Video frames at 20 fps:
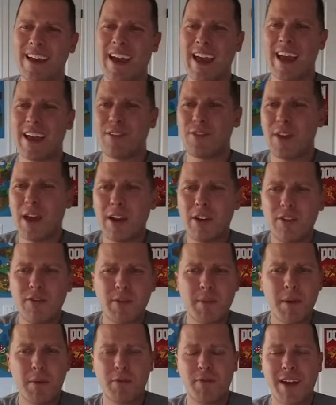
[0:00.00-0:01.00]
I asked you, I don't
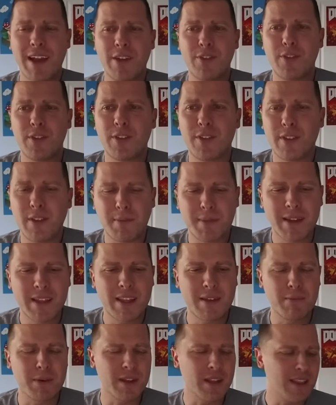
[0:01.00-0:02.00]
remember if I asked you this in the
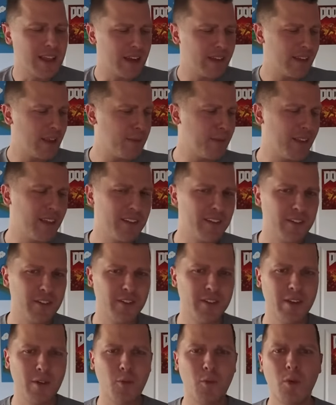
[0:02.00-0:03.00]
beginning, but a lot of times I like to
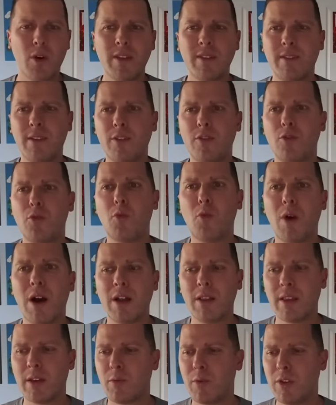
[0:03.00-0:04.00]
understand, what did you
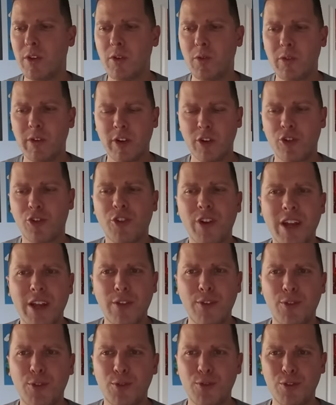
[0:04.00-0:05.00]
want? Like when you were in
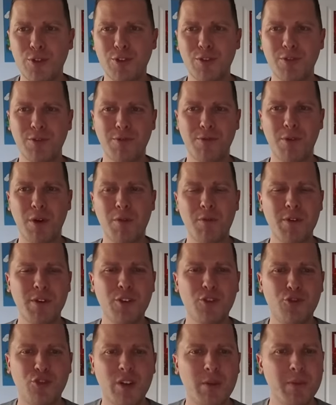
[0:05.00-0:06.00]
grade school, what were
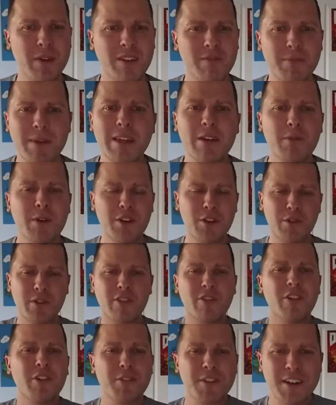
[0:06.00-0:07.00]
you dreaming of being when you were
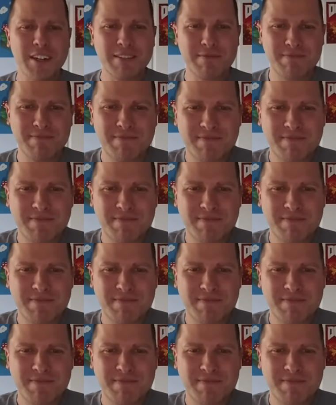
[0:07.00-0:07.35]
growing up?